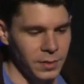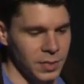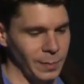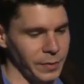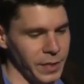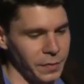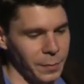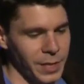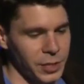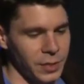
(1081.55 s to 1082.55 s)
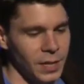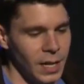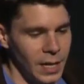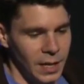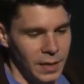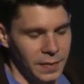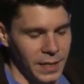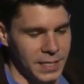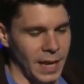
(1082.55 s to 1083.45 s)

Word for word: some of the information that's